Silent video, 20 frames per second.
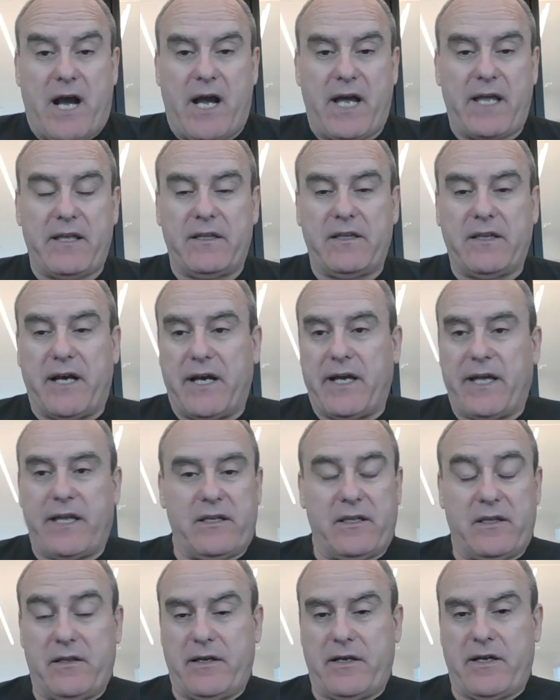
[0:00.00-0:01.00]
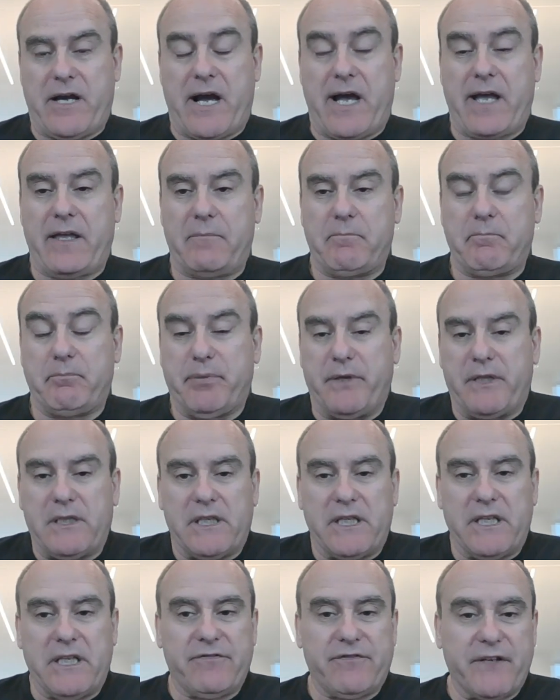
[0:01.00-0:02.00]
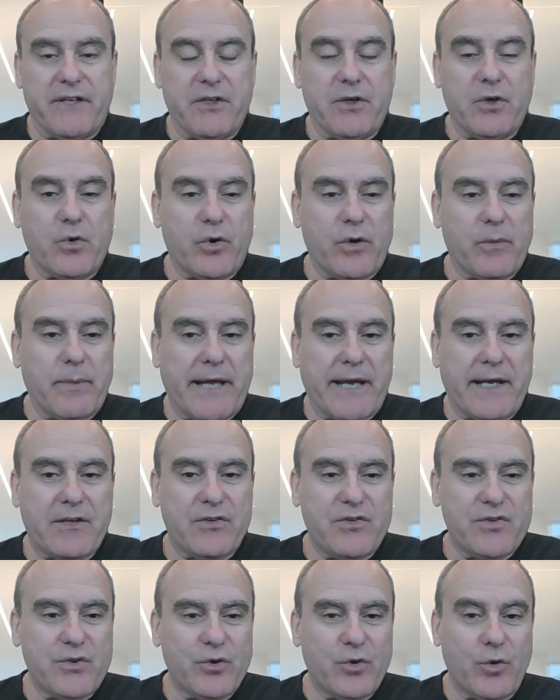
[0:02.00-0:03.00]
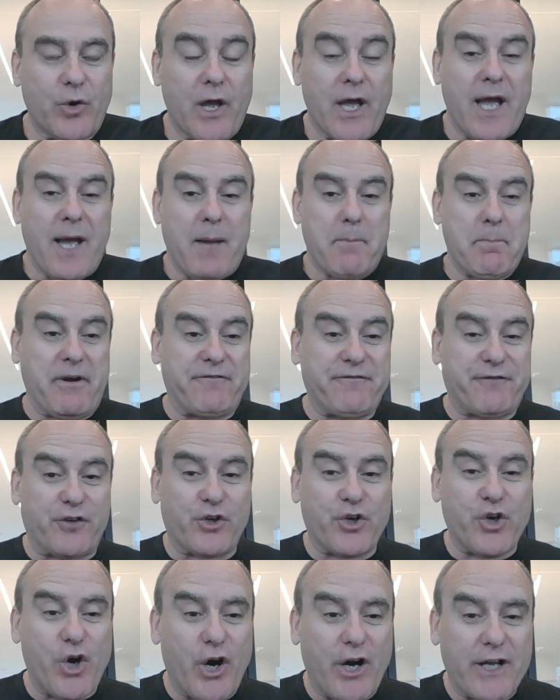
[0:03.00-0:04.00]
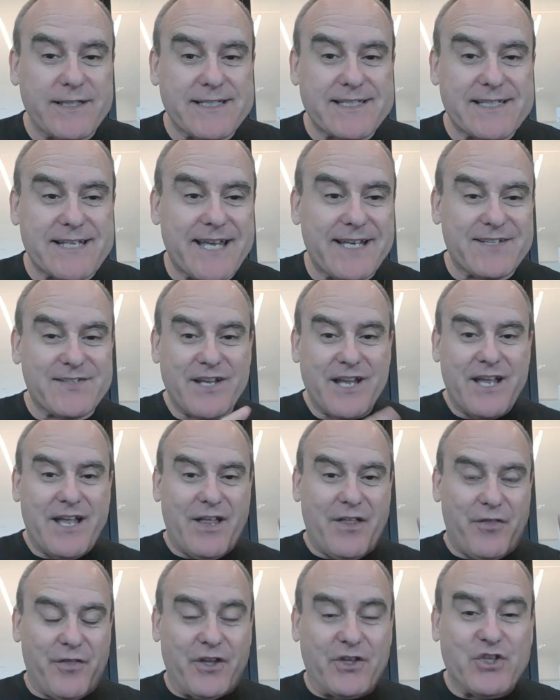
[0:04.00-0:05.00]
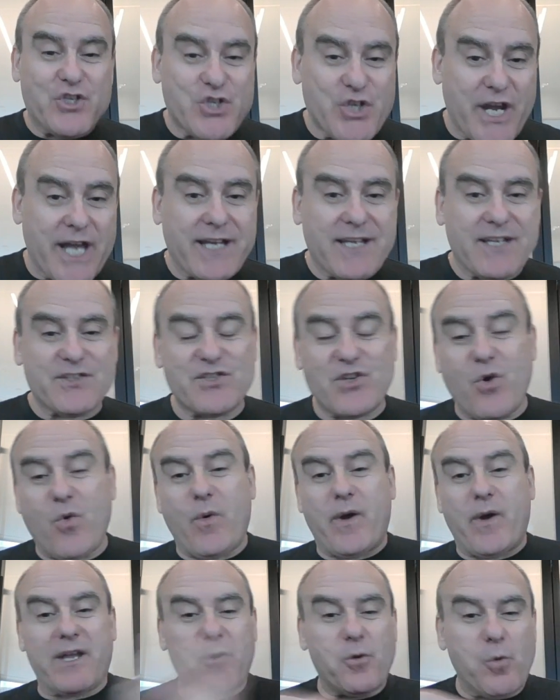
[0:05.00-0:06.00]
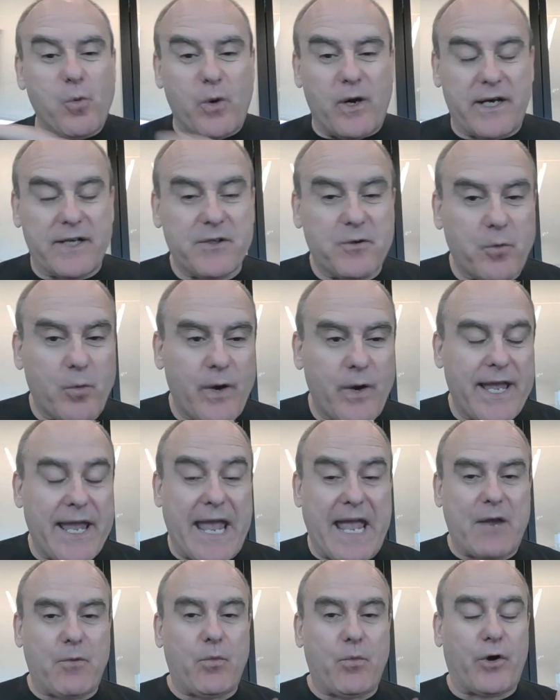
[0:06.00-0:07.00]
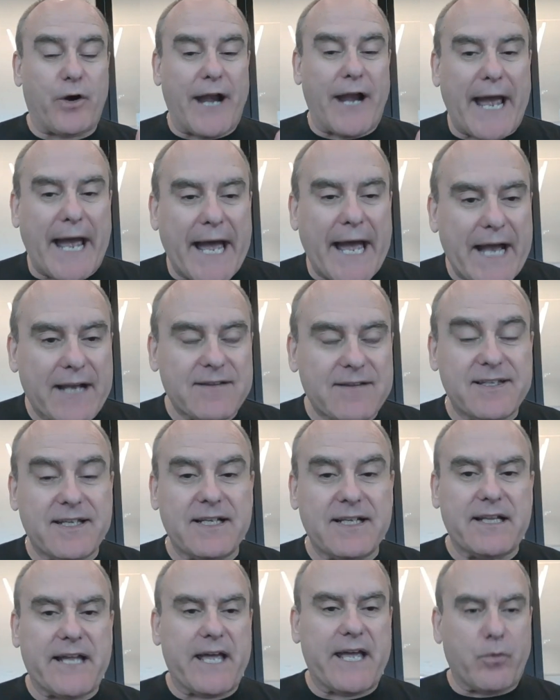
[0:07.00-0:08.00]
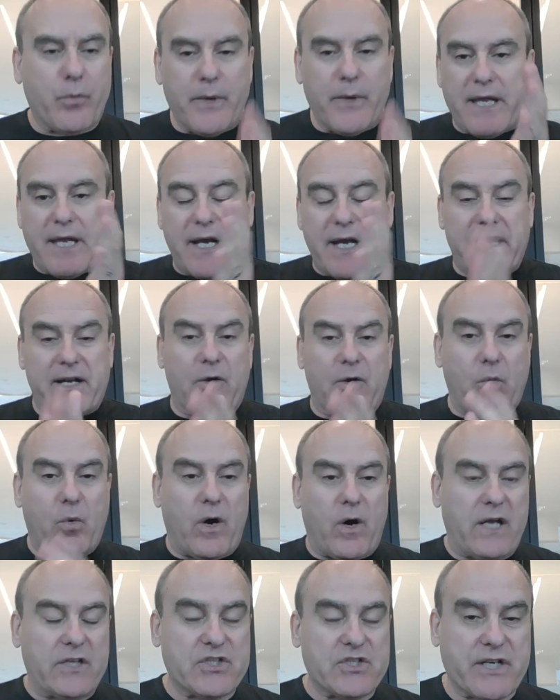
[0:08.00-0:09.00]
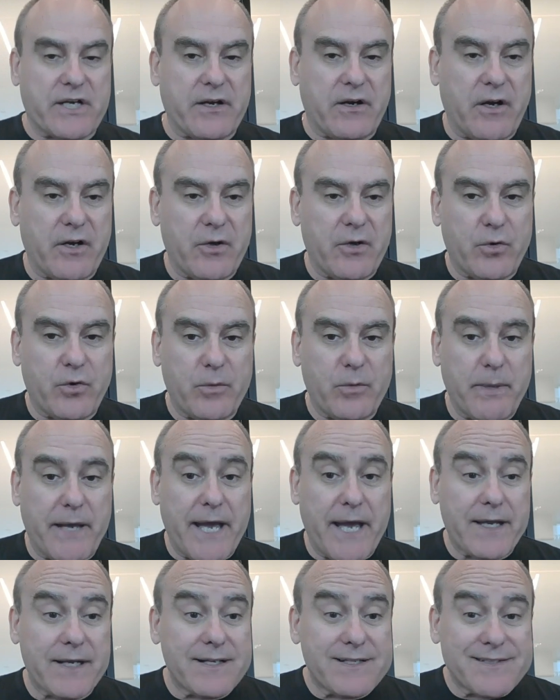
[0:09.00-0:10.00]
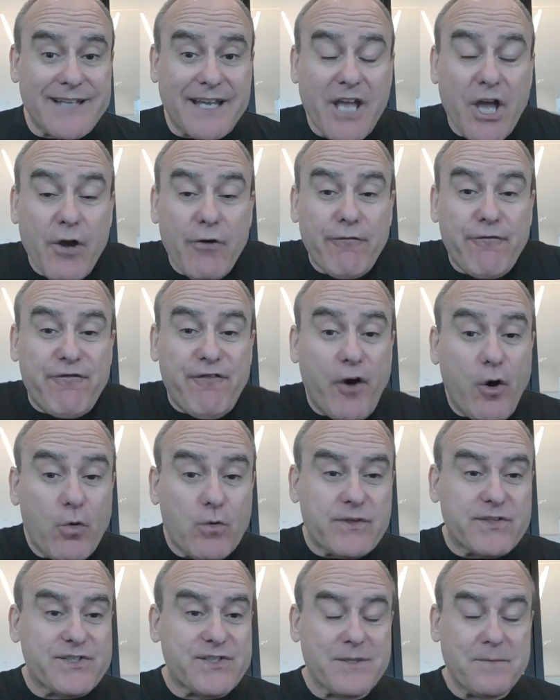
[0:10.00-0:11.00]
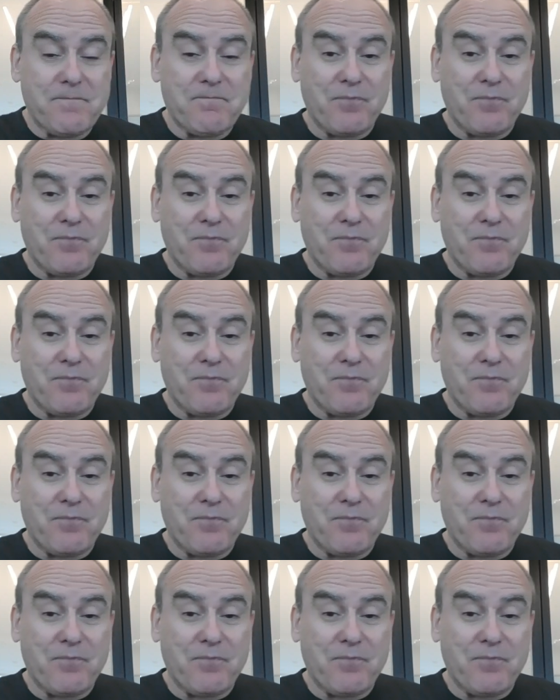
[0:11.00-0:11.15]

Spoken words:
I believe in Quebec too, but for God's sakes, the check is going one way and we're acting like we got to watch out on Quebec. And it's like, folks,